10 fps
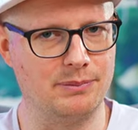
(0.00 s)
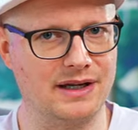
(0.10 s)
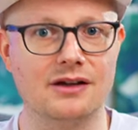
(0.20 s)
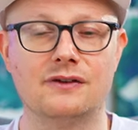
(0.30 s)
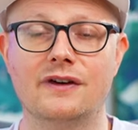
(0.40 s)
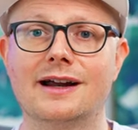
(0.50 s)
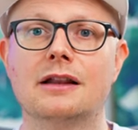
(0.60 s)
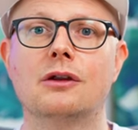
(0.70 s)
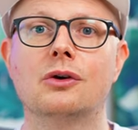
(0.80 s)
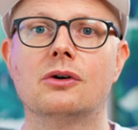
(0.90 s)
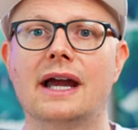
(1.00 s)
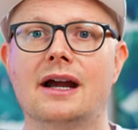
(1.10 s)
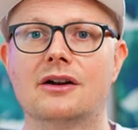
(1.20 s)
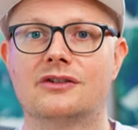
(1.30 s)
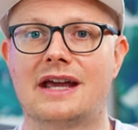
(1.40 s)
Because very little
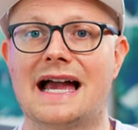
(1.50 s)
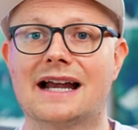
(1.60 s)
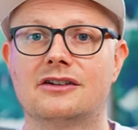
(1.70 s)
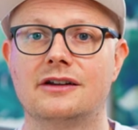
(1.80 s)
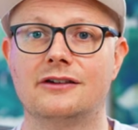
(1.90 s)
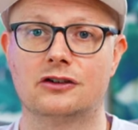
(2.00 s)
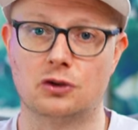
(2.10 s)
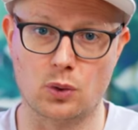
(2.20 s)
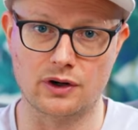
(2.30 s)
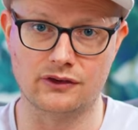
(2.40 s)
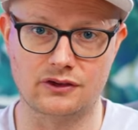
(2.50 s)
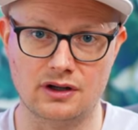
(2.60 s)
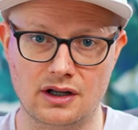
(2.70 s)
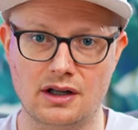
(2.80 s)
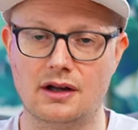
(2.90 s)
hair is actually sourced
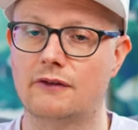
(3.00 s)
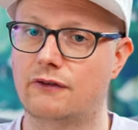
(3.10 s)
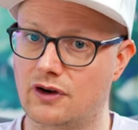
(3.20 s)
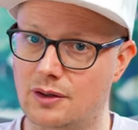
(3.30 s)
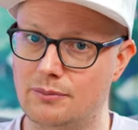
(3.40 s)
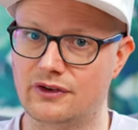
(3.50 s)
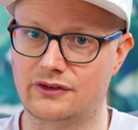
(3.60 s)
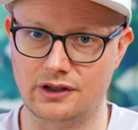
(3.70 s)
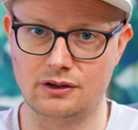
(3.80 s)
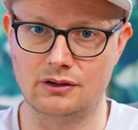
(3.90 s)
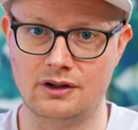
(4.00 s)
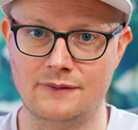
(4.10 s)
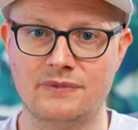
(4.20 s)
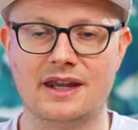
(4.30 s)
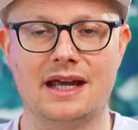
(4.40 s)
from Brazil
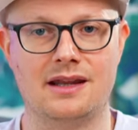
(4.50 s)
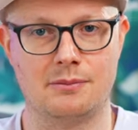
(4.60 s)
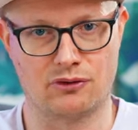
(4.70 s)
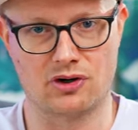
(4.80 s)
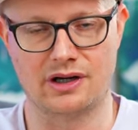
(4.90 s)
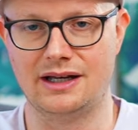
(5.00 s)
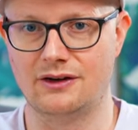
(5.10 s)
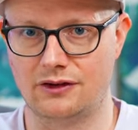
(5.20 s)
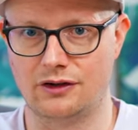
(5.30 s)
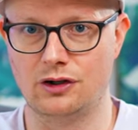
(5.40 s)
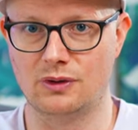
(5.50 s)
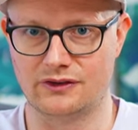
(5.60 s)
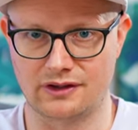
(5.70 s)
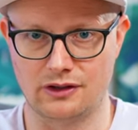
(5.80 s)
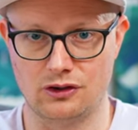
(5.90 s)
and then brought into the
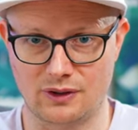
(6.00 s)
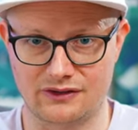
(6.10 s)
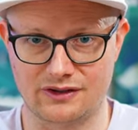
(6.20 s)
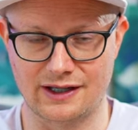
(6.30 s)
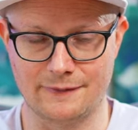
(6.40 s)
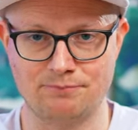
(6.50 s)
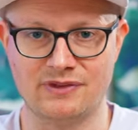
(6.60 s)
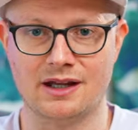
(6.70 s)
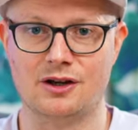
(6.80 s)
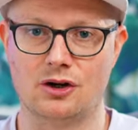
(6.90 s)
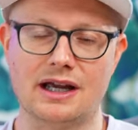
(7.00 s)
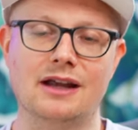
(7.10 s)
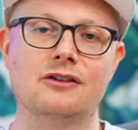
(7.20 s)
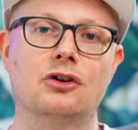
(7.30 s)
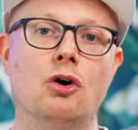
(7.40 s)
USA.
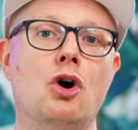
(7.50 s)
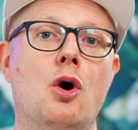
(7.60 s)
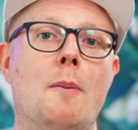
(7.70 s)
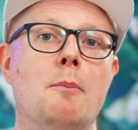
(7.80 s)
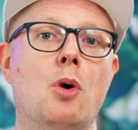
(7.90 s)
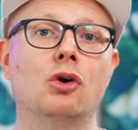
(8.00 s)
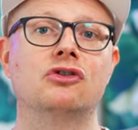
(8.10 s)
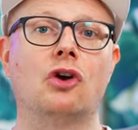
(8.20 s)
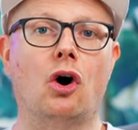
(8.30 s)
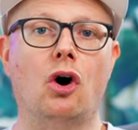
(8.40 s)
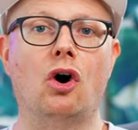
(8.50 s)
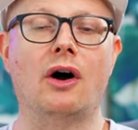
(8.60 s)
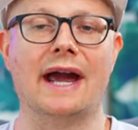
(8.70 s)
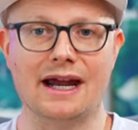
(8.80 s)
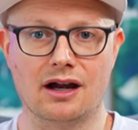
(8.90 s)
Okay, so most all
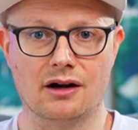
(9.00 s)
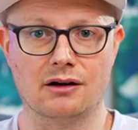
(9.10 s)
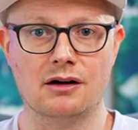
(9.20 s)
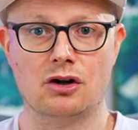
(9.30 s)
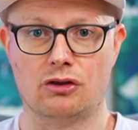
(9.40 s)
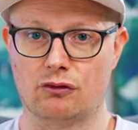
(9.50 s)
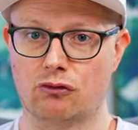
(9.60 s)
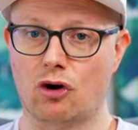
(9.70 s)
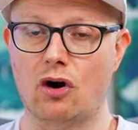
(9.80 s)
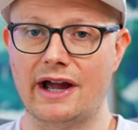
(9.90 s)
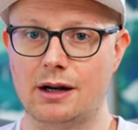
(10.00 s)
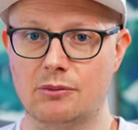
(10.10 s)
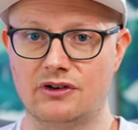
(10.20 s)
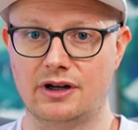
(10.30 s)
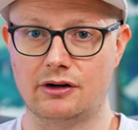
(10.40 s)
hair, the raw hair
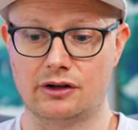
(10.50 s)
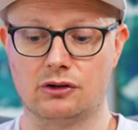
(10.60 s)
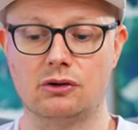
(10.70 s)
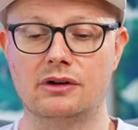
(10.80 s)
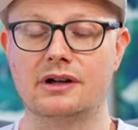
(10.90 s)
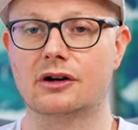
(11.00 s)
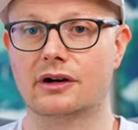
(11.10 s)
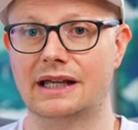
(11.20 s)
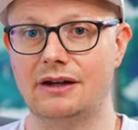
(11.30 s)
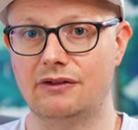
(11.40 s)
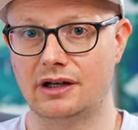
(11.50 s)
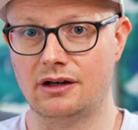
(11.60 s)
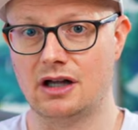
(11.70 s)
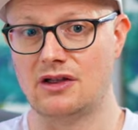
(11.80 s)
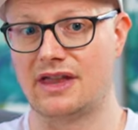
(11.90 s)
material, or
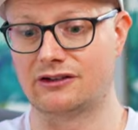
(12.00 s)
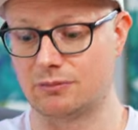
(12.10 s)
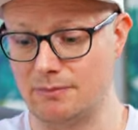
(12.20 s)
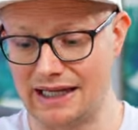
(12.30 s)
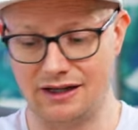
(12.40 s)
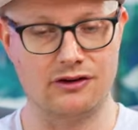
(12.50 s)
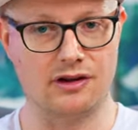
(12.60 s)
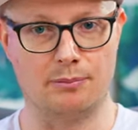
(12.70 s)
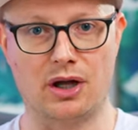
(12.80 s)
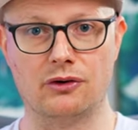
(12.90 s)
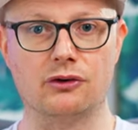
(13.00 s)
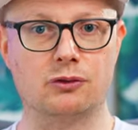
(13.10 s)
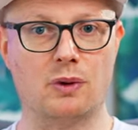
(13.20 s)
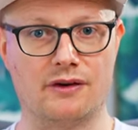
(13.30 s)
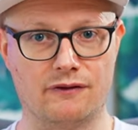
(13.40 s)
even that's made into the
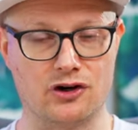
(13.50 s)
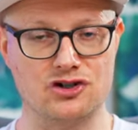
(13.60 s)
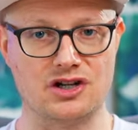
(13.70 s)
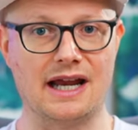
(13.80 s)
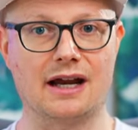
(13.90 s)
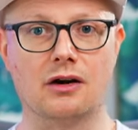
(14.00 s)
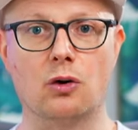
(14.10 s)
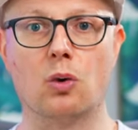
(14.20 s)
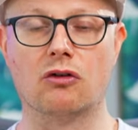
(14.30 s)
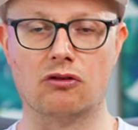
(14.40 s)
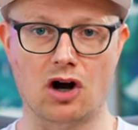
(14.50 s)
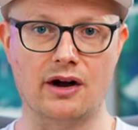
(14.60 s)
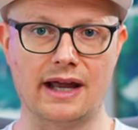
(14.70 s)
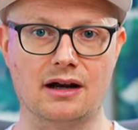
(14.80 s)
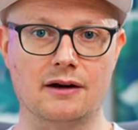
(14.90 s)
bundles, whether virgin hair or
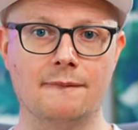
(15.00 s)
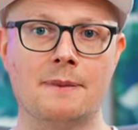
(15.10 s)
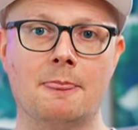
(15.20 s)
raw hair,